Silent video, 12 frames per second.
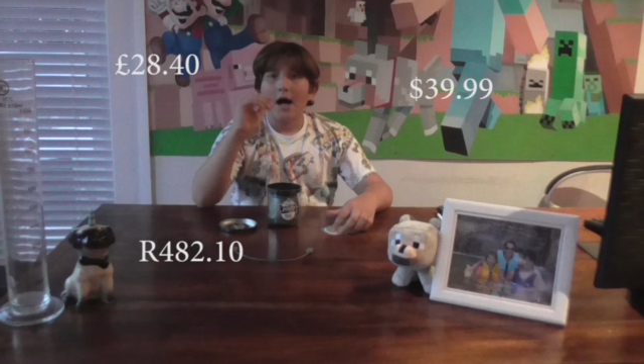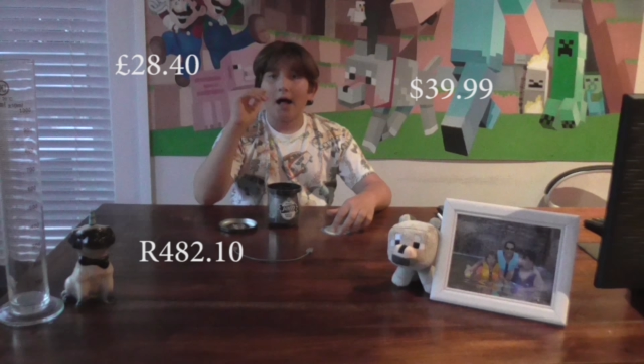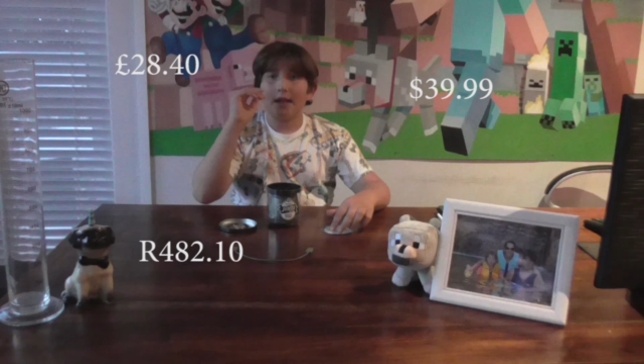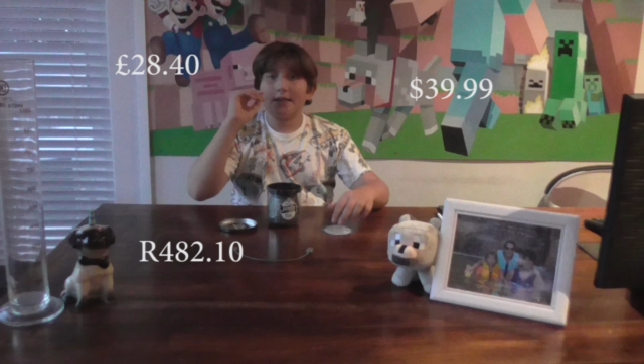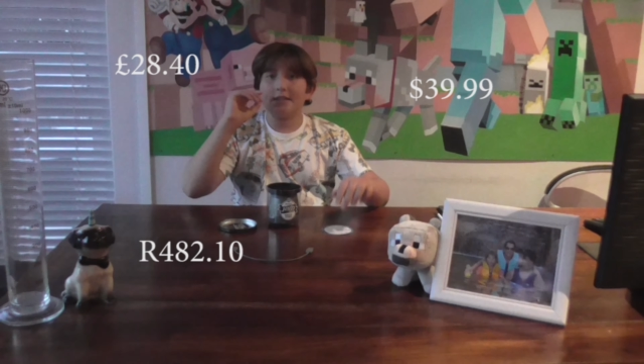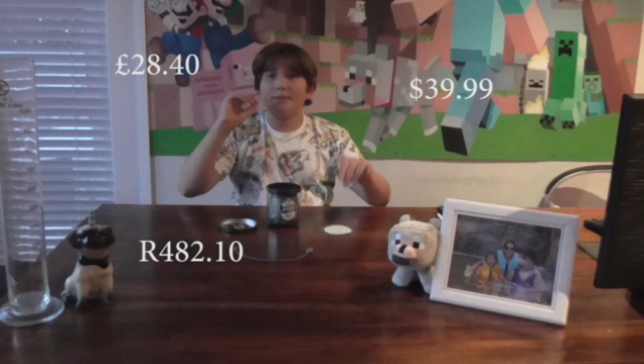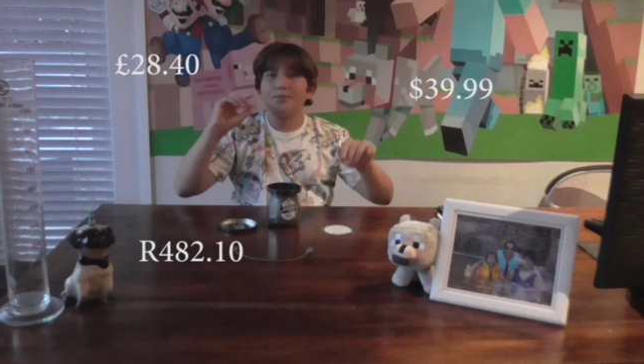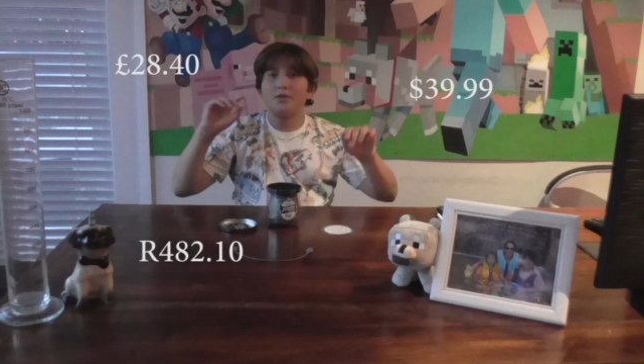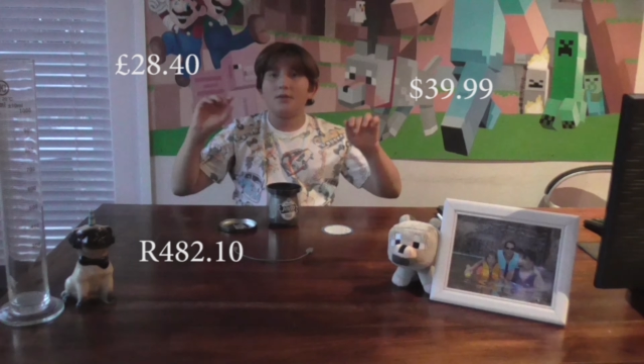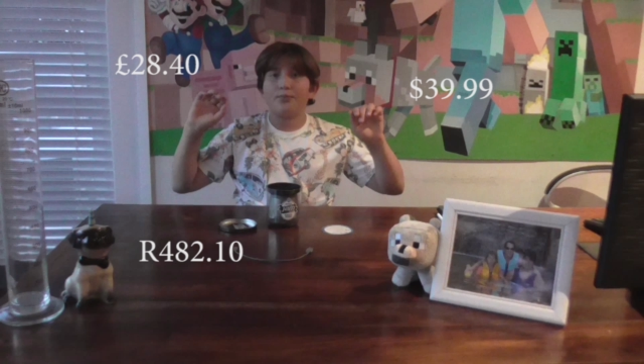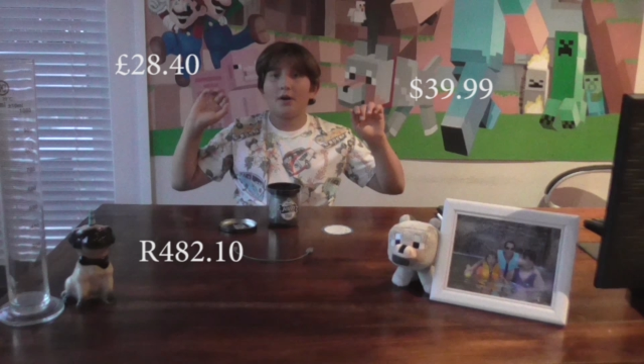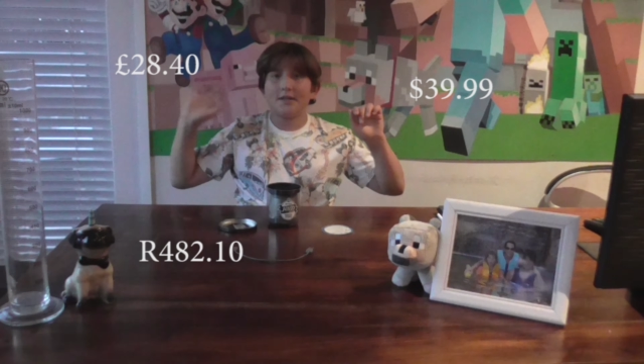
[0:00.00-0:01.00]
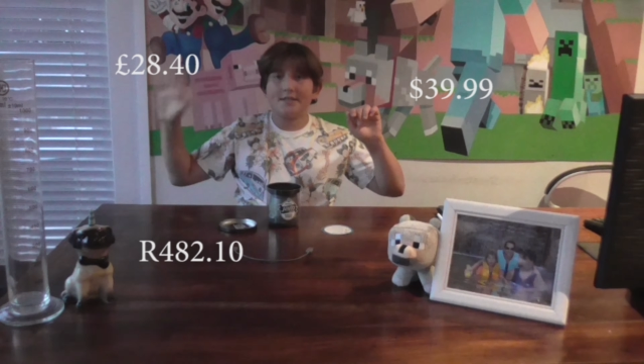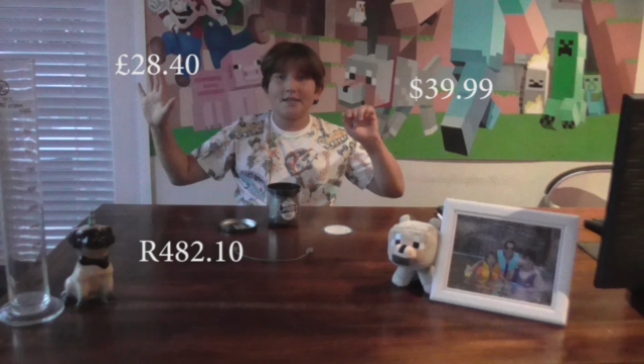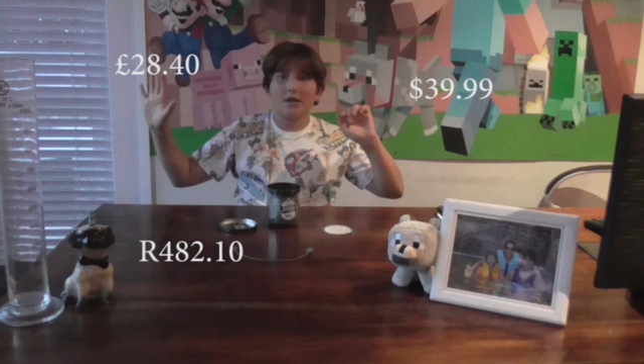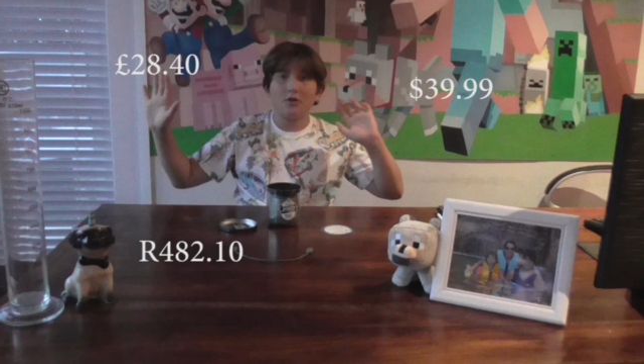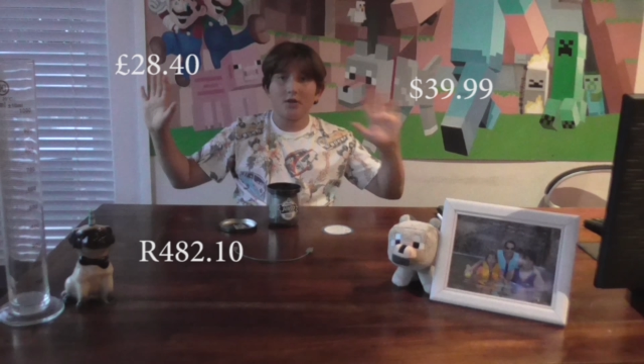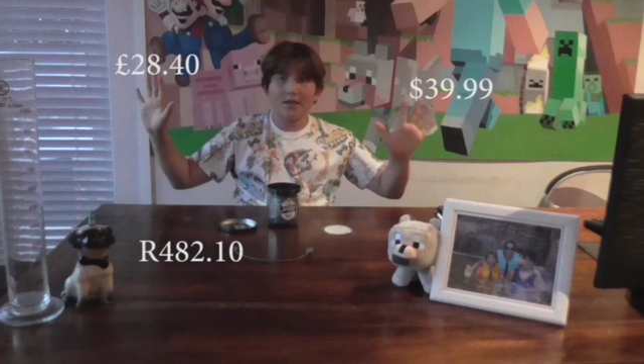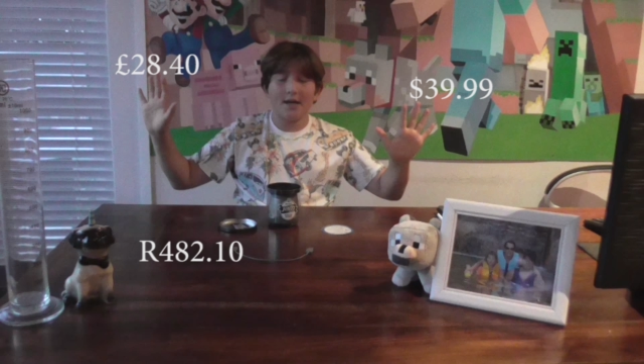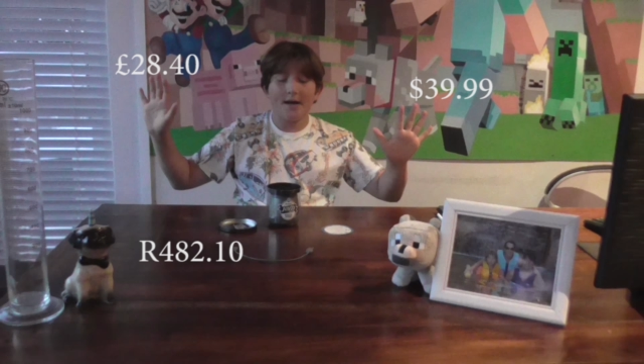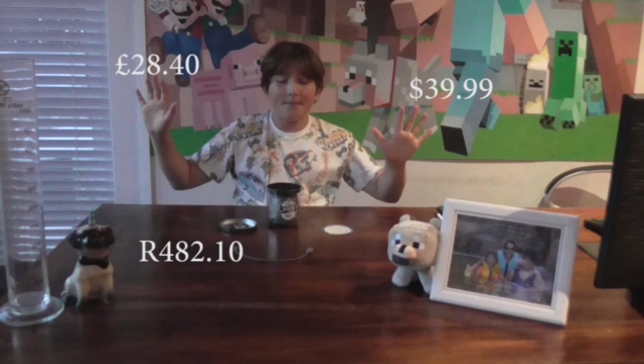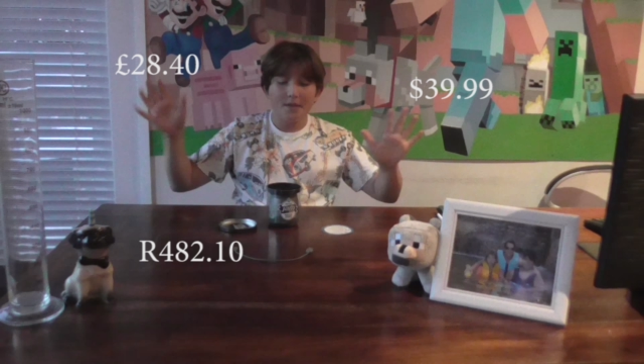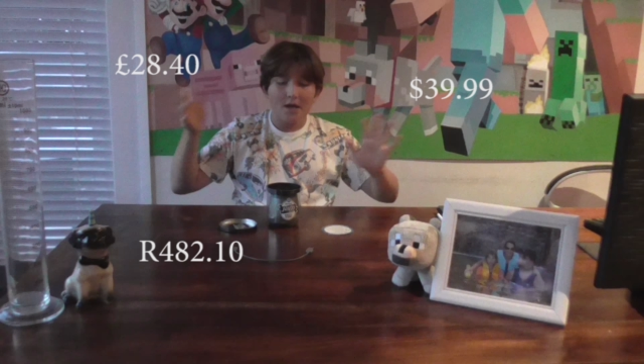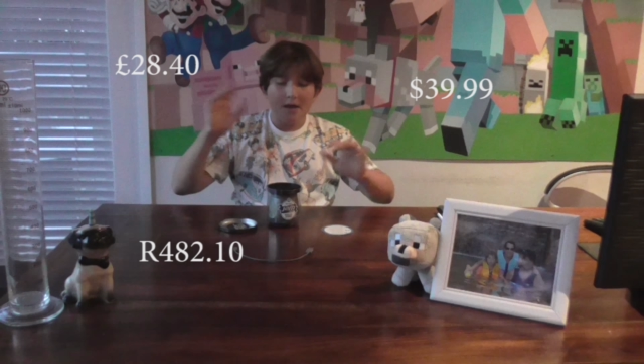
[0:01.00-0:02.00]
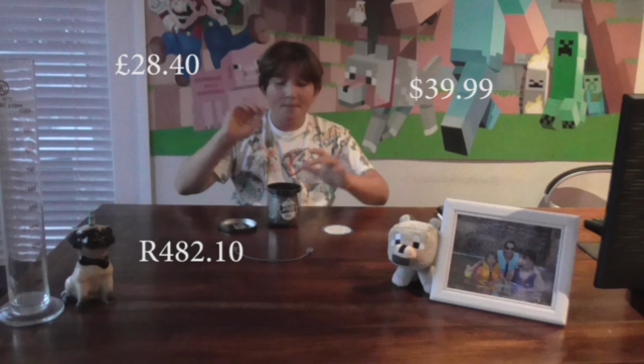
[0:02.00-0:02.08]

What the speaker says: I'll either put the price here or here,